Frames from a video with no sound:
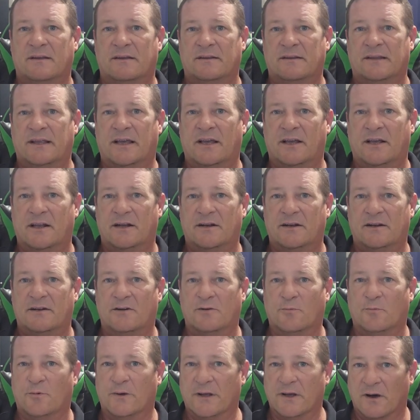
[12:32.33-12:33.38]
that
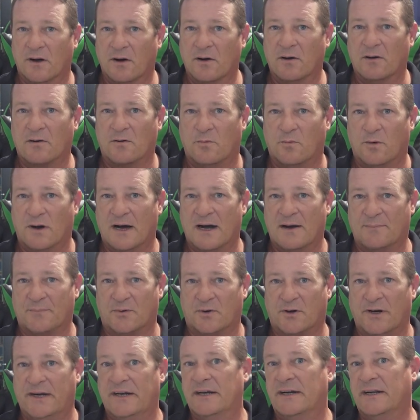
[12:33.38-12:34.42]
we all
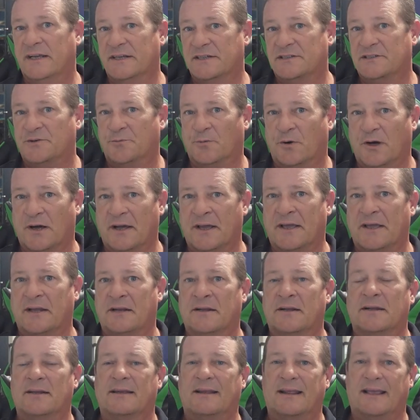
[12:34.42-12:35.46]
cooperate
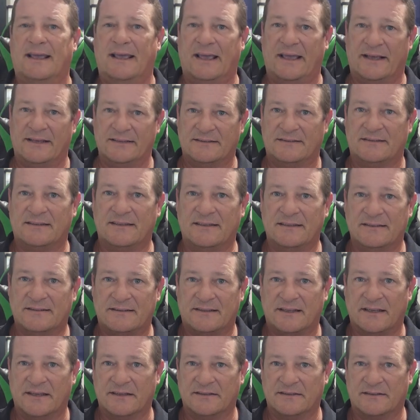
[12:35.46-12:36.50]
nationwide as these
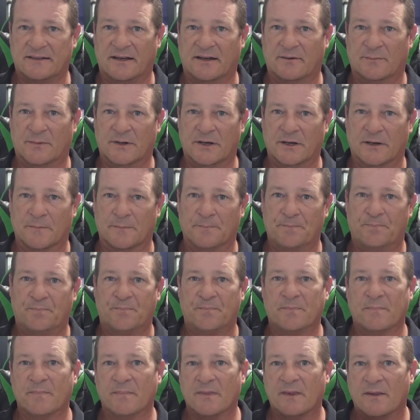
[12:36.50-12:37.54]
things come up
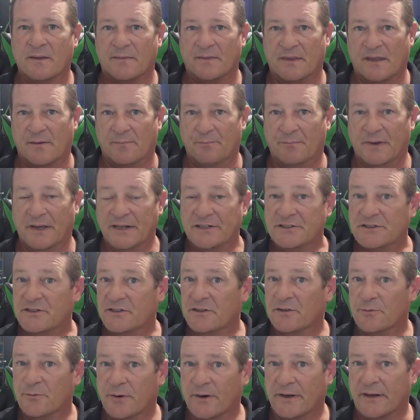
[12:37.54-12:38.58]
and make sure
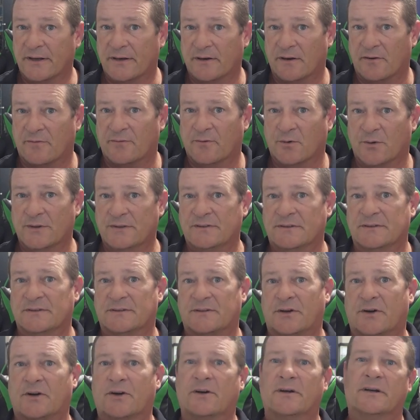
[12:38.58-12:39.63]
that we're getting our
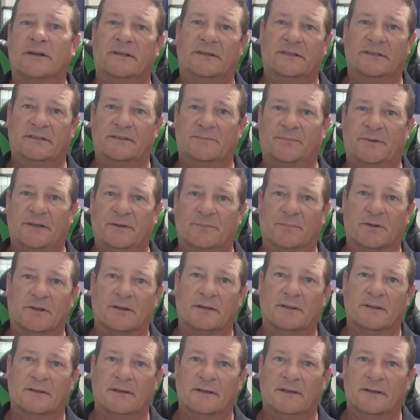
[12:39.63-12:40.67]
voices heard to these people.
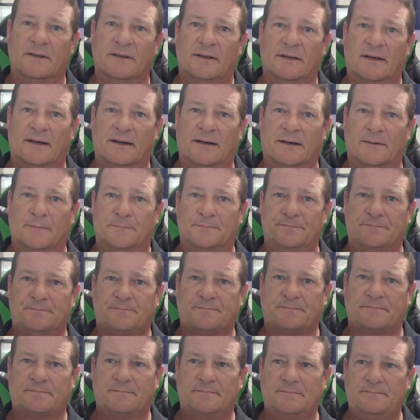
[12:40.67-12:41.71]

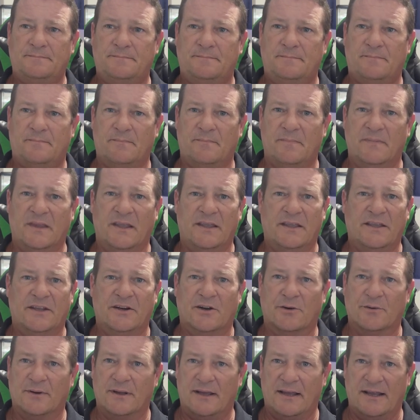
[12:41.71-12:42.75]
You
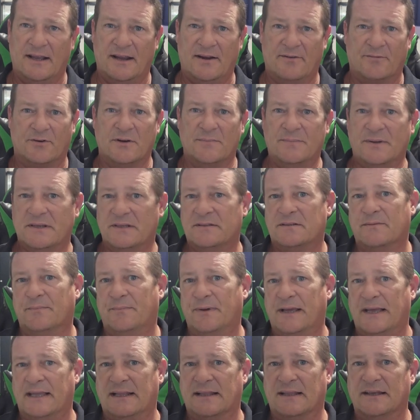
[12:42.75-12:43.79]
know, every piece of
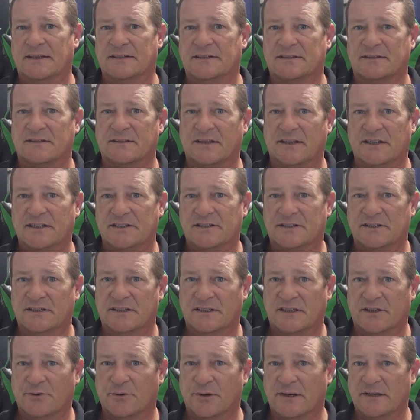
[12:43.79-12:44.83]
bad legislation
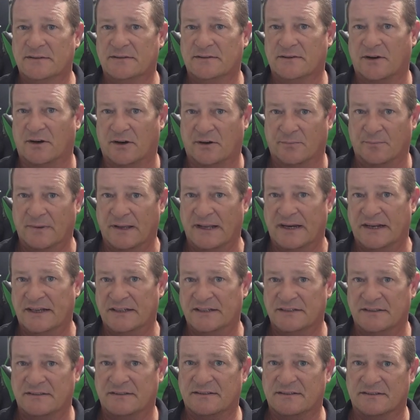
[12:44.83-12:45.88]
that USARK
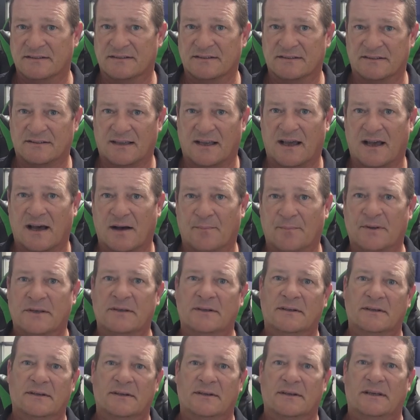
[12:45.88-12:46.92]
manages to stop
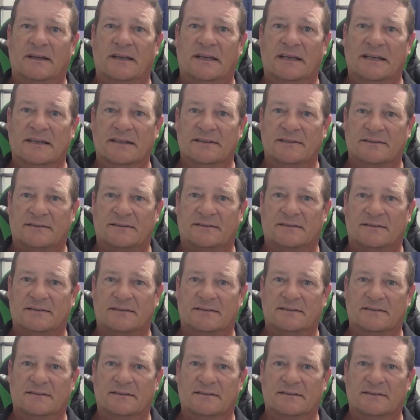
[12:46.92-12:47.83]
is